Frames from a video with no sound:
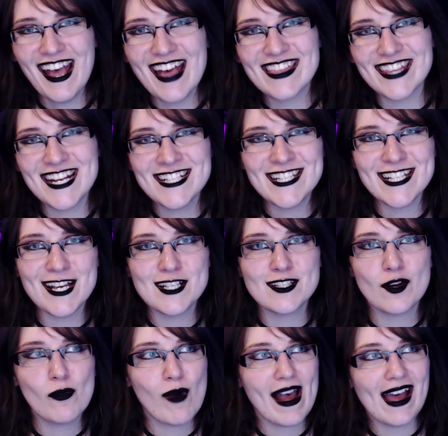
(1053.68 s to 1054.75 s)
This is
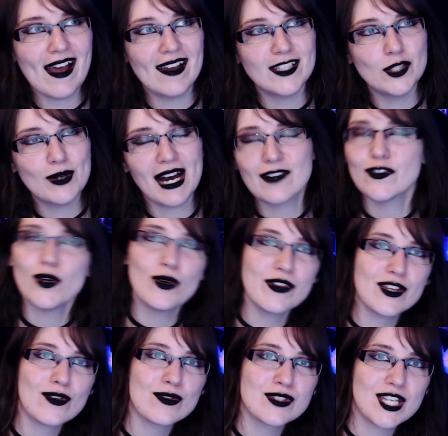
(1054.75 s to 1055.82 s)
where you have all the
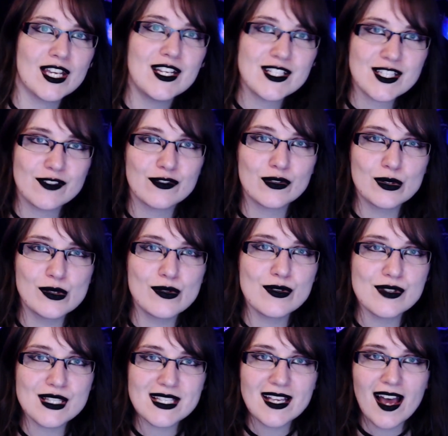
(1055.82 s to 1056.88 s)
alternative
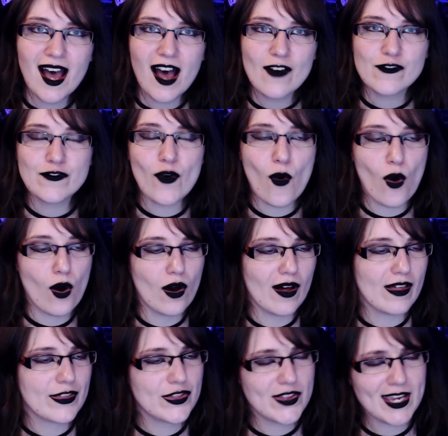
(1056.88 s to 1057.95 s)
rules
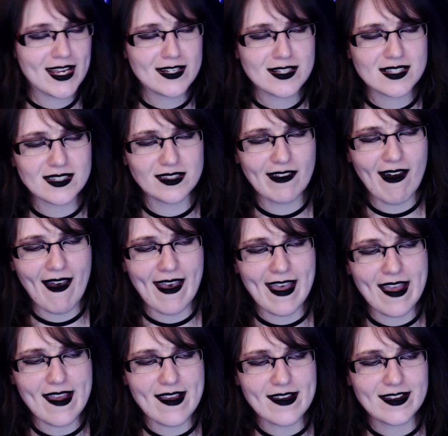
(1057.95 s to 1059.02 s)
for things
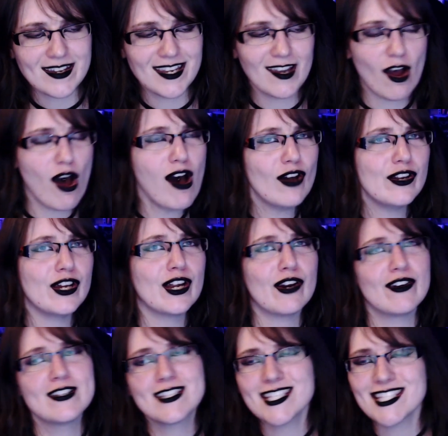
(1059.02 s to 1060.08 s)
like honor
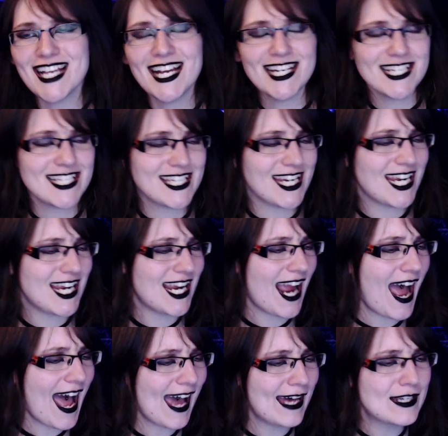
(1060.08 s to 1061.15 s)
and sanity
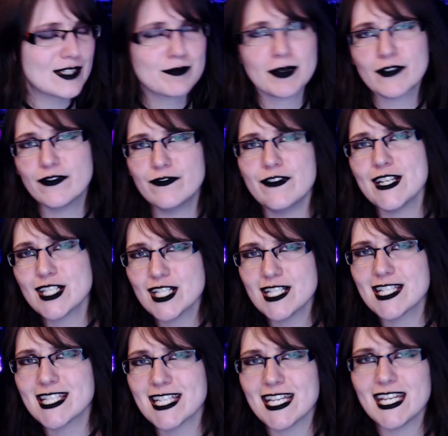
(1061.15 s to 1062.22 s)
and
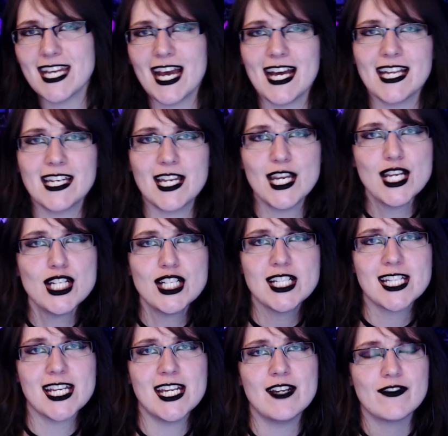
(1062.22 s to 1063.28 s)
proficiency and
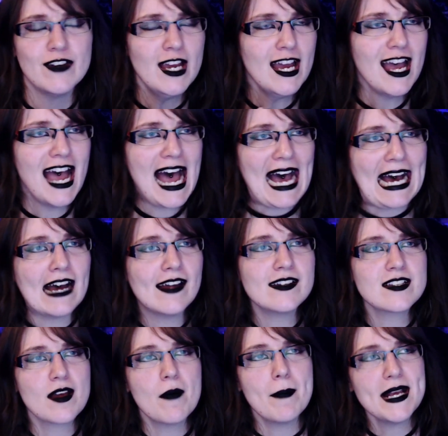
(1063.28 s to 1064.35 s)
initiative,
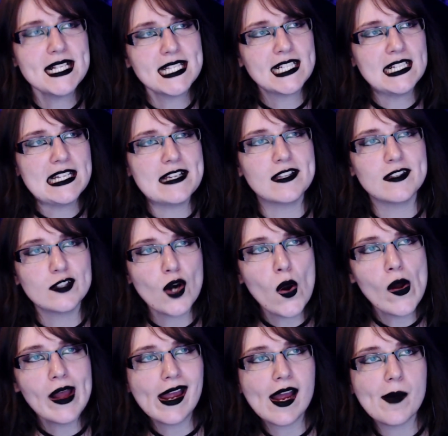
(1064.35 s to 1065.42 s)
and basically
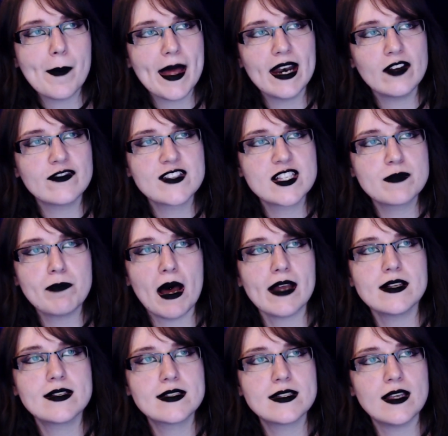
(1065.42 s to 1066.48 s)
throwing a bit of
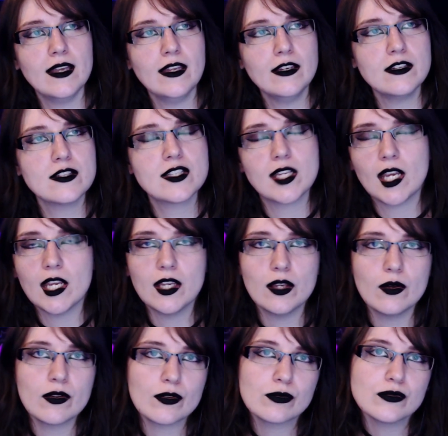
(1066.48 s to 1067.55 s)
spice
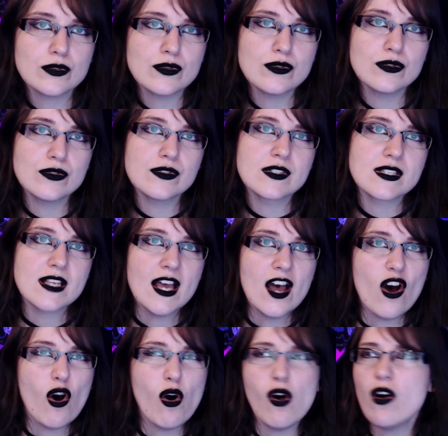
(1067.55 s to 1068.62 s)
into the rules,
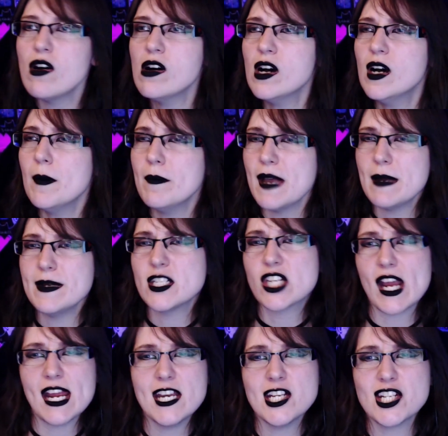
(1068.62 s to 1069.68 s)
or maybe
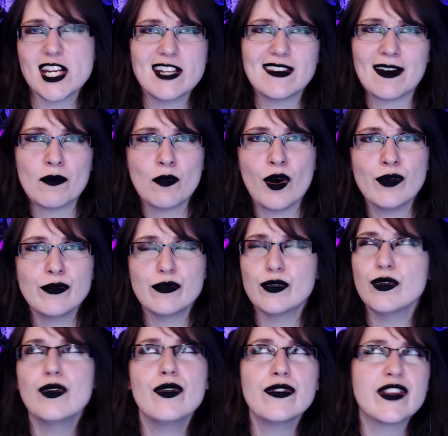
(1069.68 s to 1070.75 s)
changing that one
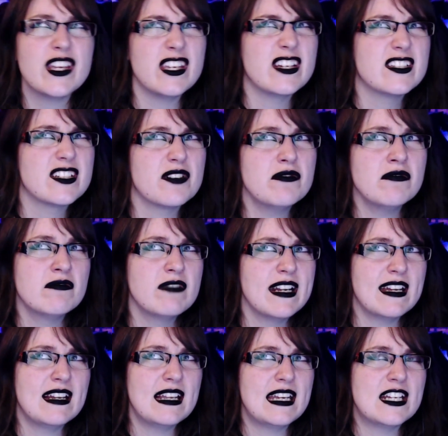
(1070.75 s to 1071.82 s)
rule that you don't
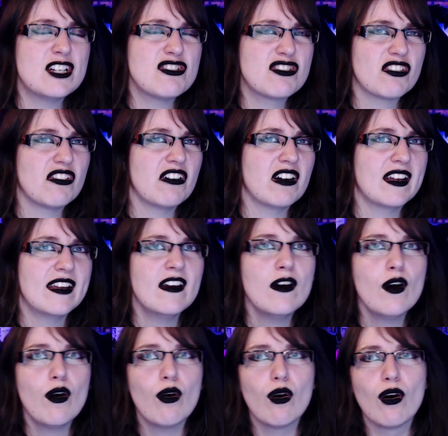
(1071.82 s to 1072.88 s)
really enjoy
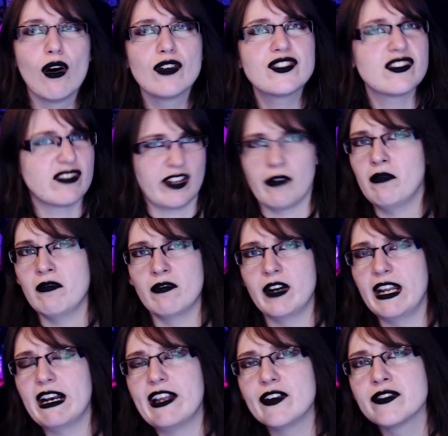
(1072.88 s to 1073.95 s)
or don't
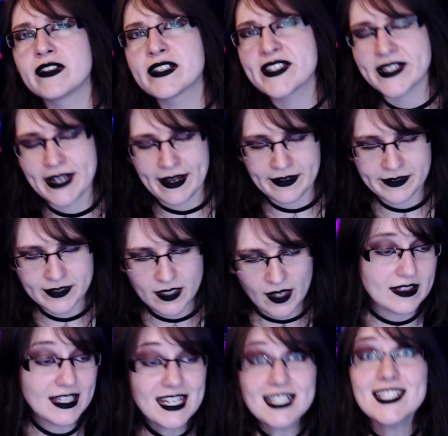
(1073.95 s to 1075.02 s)
really understand.
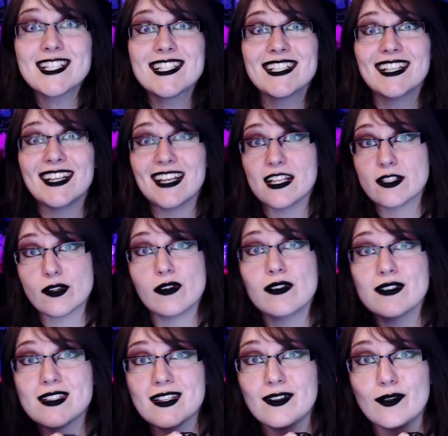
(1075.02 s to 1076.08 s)
This is
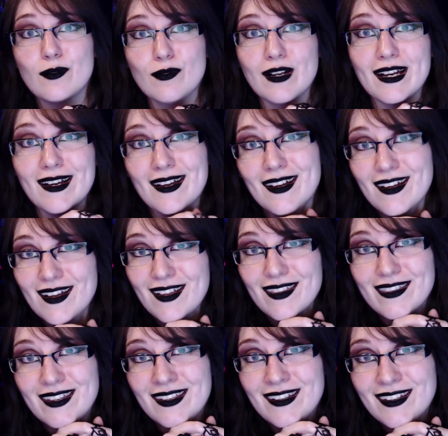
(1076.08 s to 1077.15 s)
also where
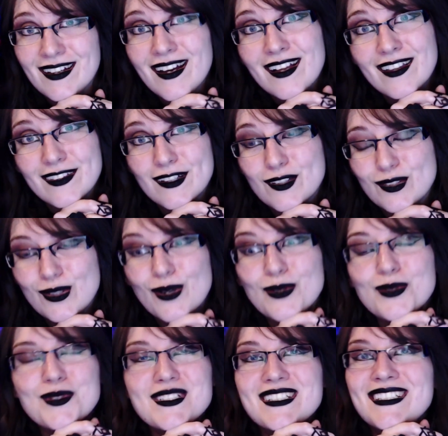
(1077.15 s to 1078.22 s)
the
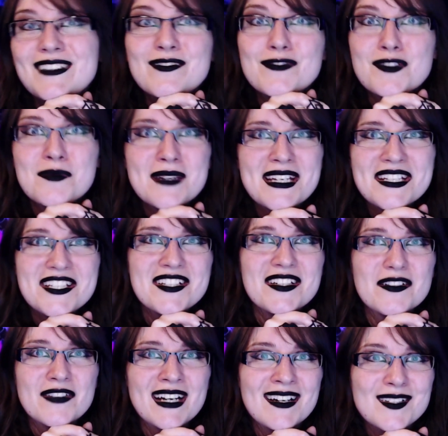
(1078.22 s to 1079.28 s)
golden information
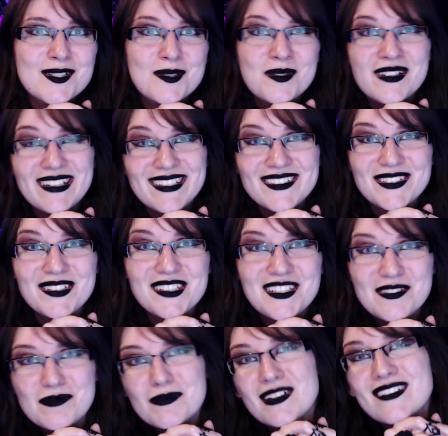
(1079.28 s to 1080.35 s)
of how to create your
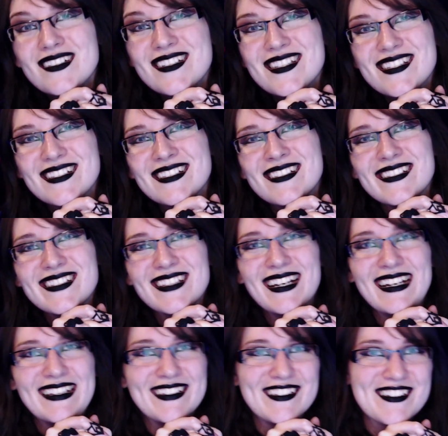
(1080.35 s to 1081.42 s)
own monsters
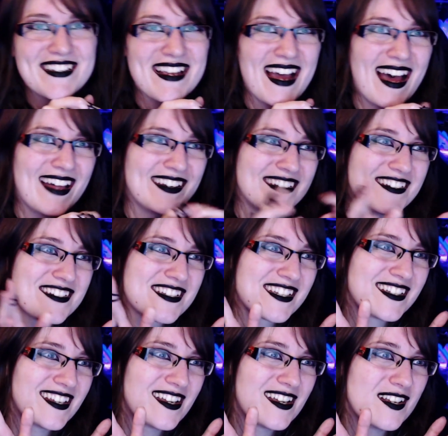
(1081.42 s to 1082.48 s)
and
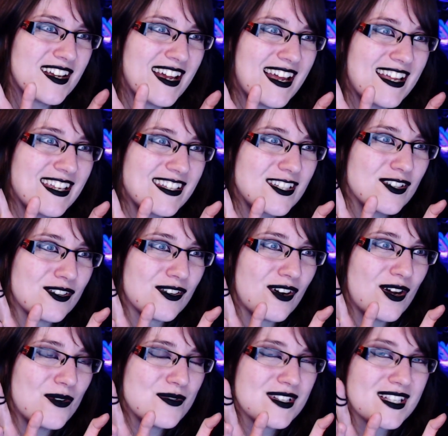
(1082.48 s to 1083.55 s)
your own